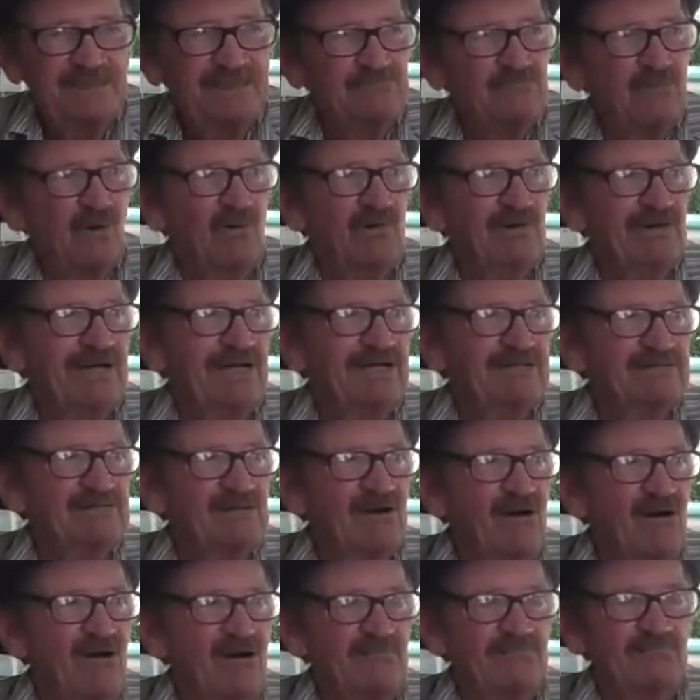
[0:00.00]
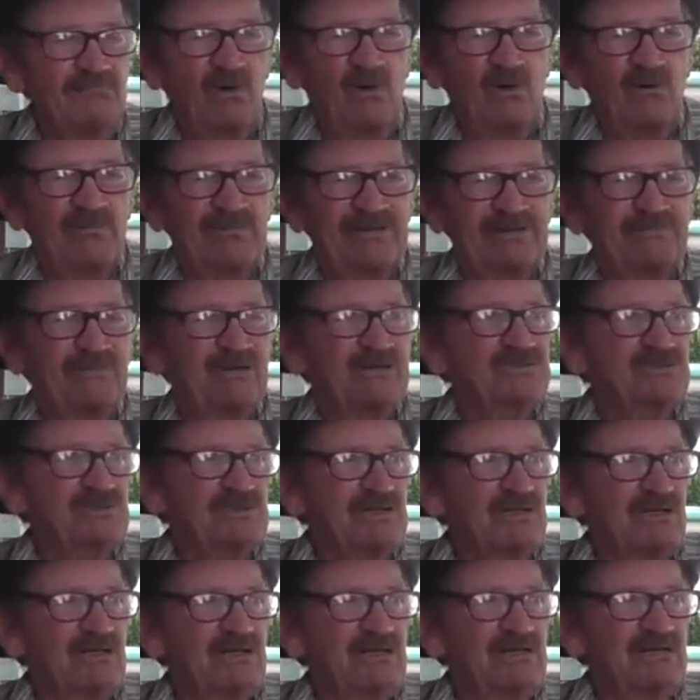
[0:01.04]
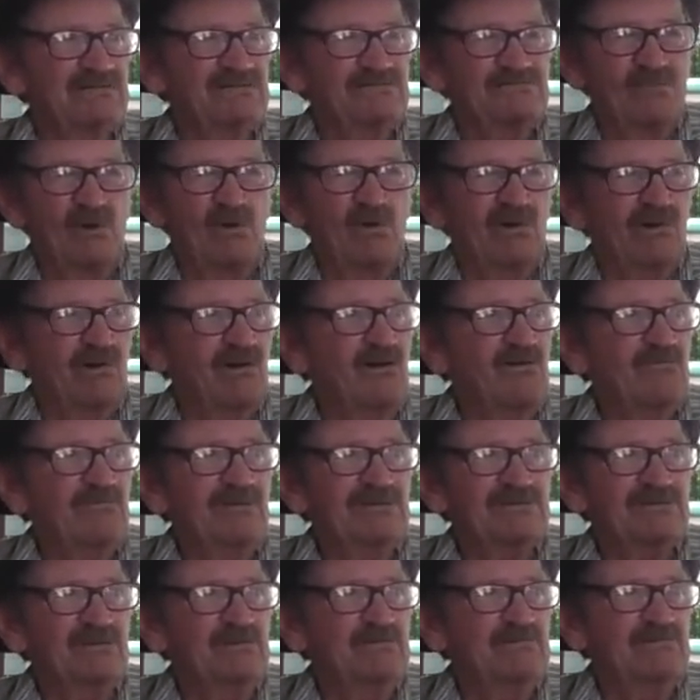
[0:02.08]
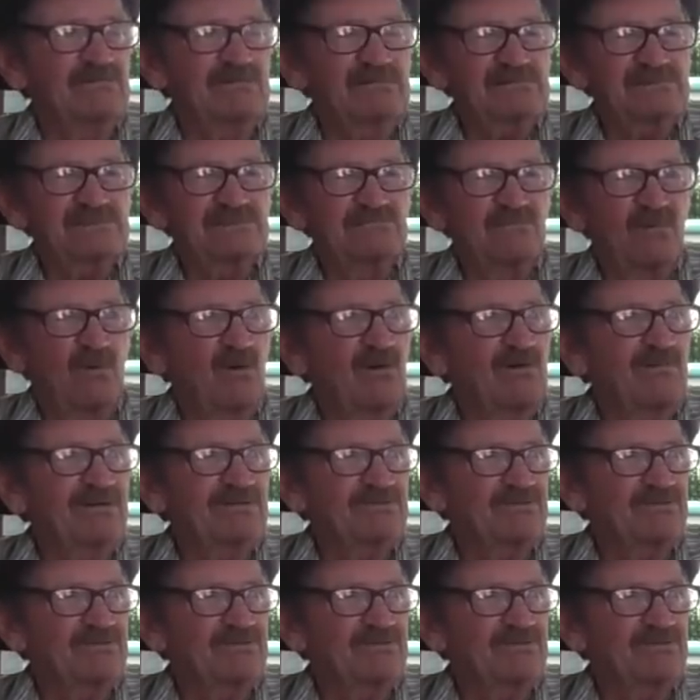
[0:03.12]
boiled that tarp, boiled me a bunch of gloves, boiled all my tools, and boiled my